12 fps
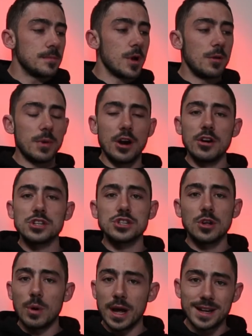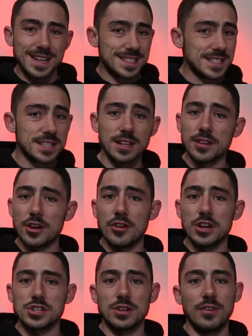On my original one, it's still the
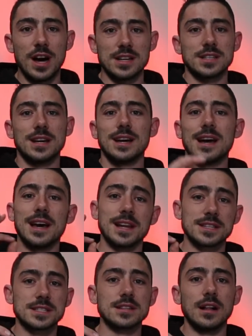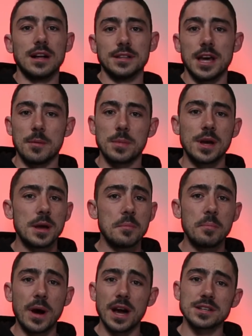original visor, and it's still held
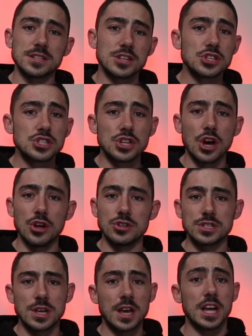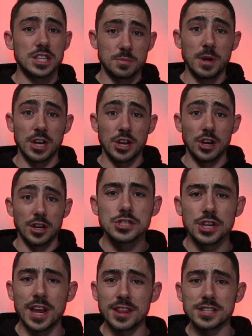up. Bugs, stones, it's been good.
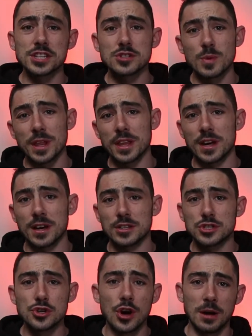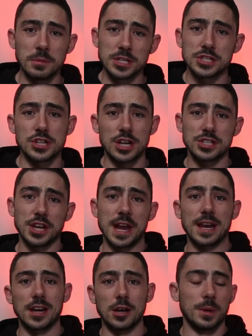So now this is where the two helmets start to
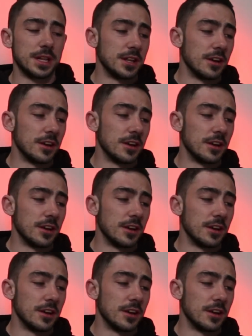get a little bit